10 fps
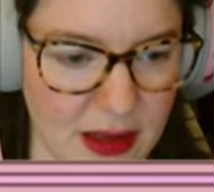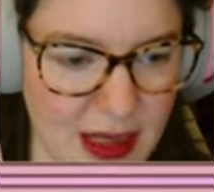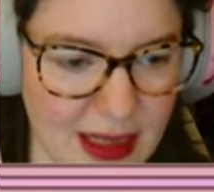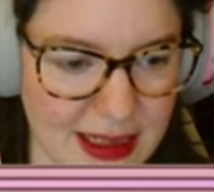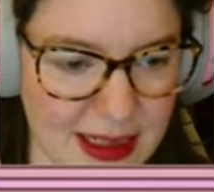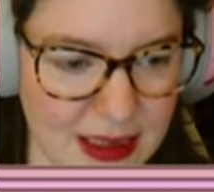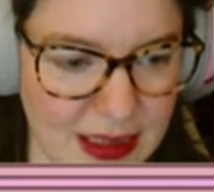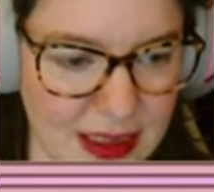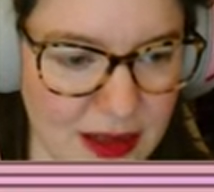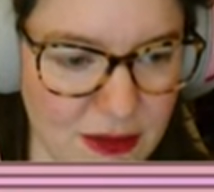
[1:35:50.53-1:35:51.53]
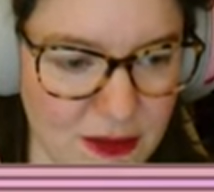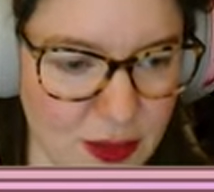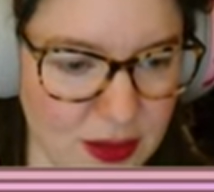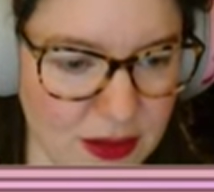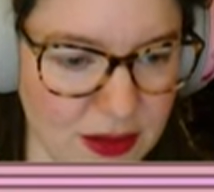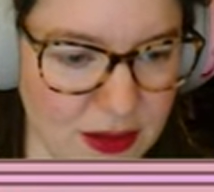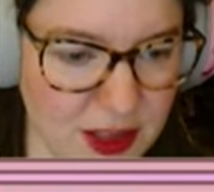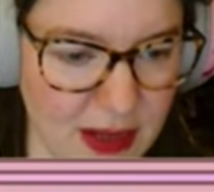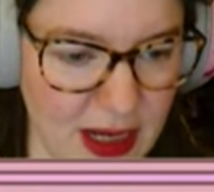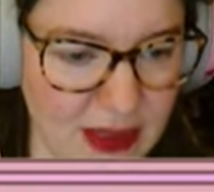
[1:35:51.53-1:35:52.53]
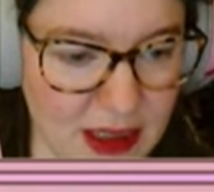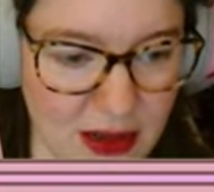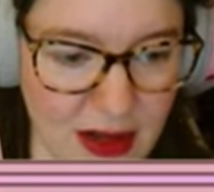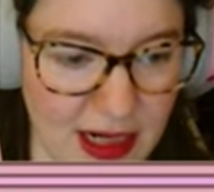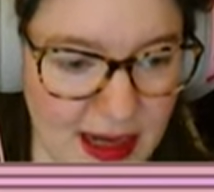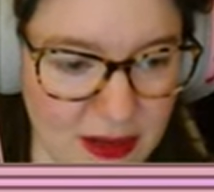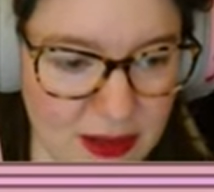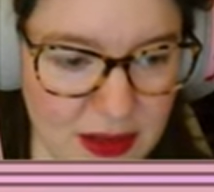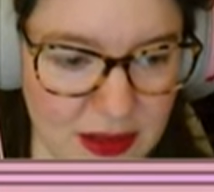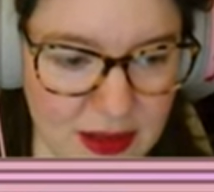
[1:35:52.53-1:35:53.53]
As listed in the rules, spam is not allowed.